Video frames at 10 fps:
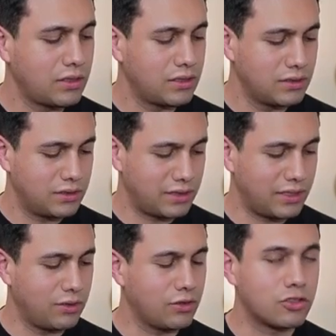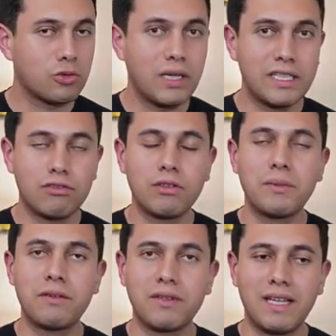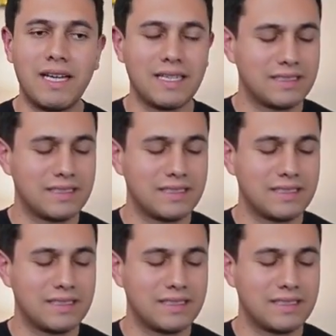Still try to remain relaxed.